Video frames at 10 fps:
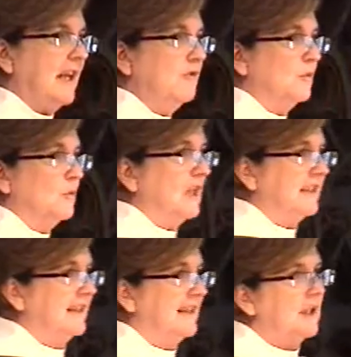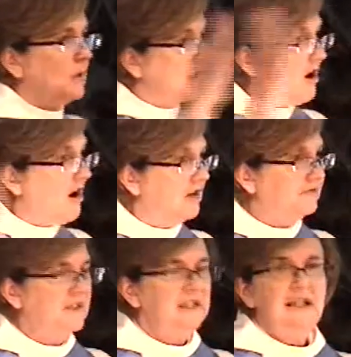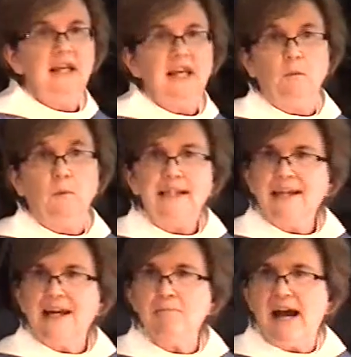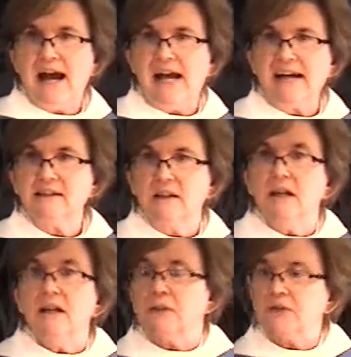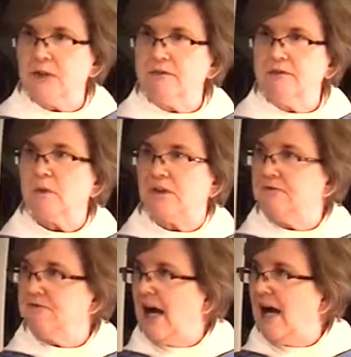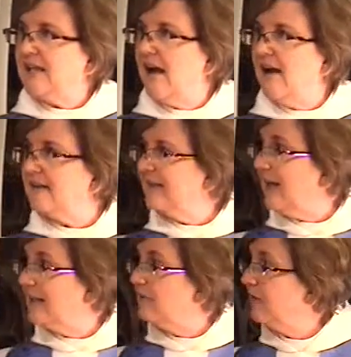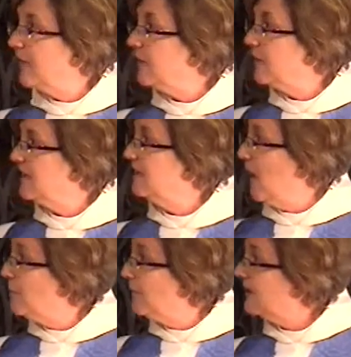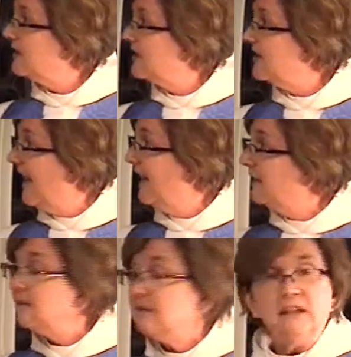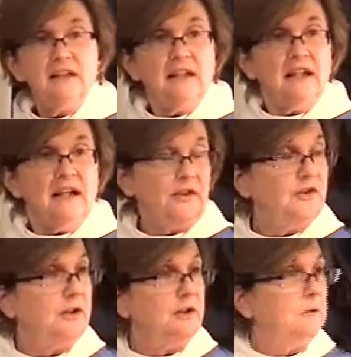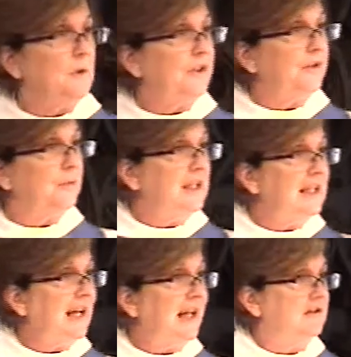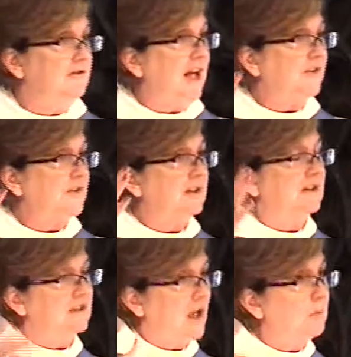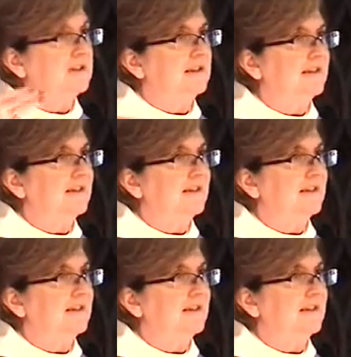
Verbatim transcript: gave one. And then he went off. And when he came back, the servant with the five talents had invested and doubled it to ten. And the servant with three had invested and doubled it to